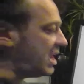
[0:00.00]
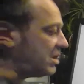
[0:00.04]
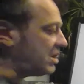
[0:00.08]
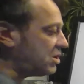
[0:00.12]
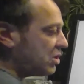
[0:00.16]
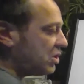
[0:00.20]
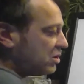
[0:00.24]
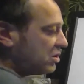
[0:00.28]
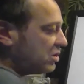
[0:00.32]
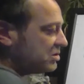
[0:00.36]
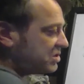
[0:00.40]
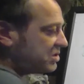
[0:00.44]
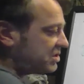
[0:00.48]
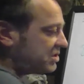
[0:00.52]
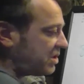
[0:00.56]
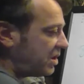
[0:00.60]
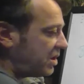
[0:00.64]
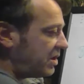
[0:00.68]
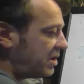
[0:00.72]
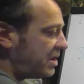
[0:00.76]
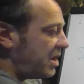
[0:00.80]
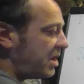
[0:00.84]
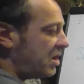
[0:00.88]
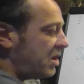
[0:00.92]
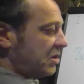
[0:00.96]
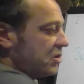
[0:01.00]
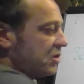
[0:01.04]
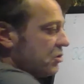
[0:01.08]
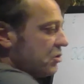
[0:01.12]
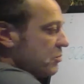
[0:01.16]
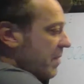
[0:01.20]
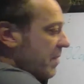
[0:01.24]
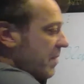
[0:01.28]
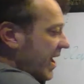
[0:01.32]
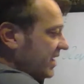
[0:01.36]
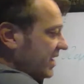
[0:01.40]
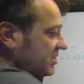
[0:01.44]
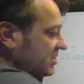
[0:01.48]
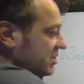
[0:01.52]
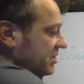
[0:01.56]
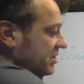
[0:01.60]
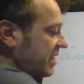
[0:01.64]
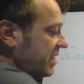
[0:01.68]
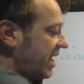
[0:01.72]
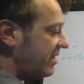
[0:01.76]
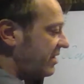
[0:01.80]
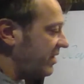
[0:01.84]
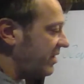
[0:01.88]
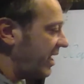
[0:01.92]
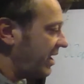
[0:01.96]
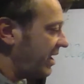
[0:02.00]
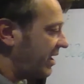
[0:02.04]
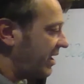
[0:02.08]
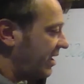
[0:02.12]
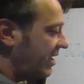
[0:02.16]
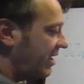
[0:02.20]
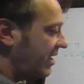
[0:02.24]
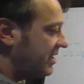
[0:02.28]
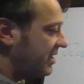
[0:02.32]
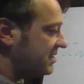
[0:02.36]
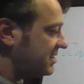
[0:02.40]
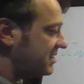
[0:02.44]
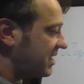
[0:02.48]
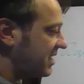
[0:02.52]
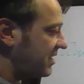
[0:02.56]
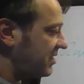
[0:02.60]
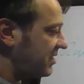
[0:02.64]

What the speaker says: Yeah, you don't start here. You imagine that, like, let's say